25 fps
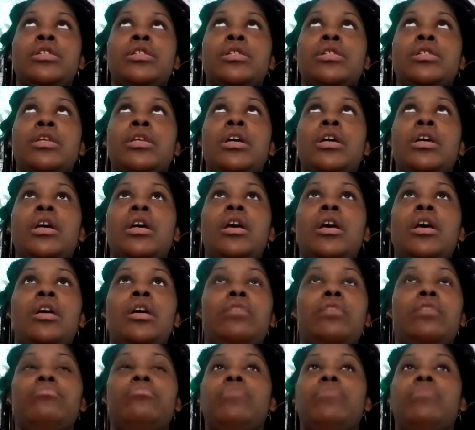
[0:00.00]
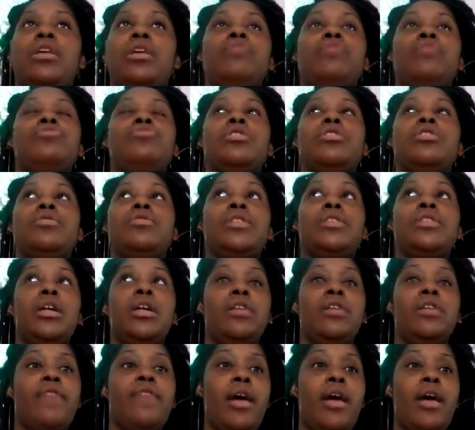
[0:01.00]
just you still
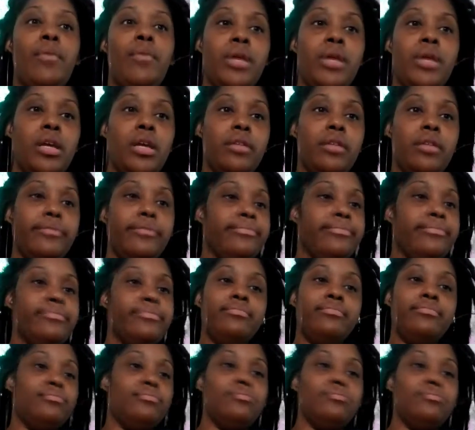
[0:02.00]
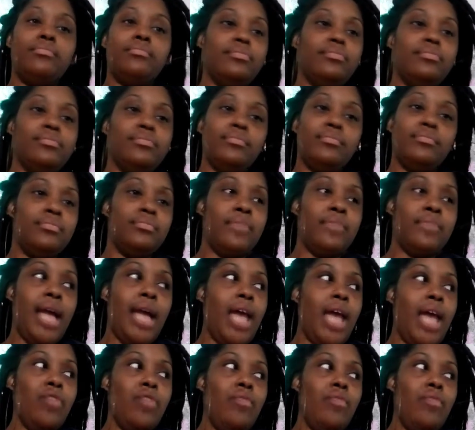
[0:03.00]
sticking around with it
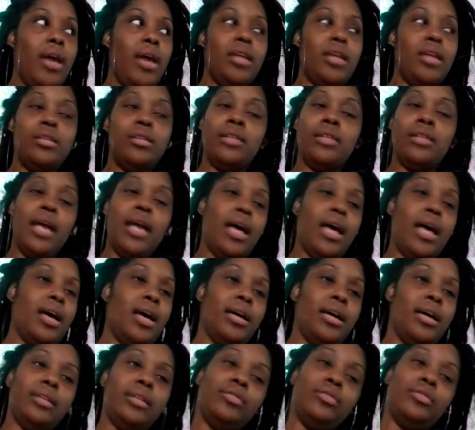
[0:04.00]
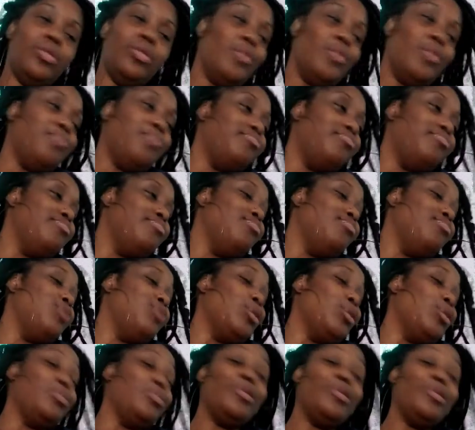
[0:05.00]
nah you gotta nah nope
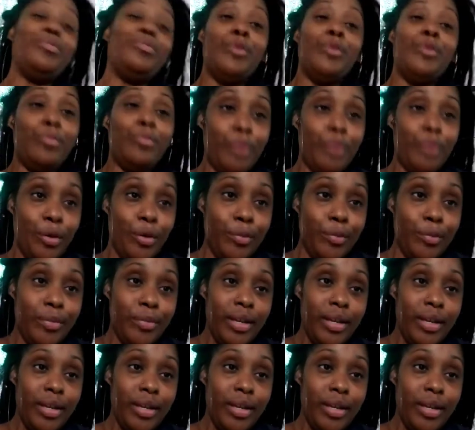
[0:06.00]
nope nope nope nope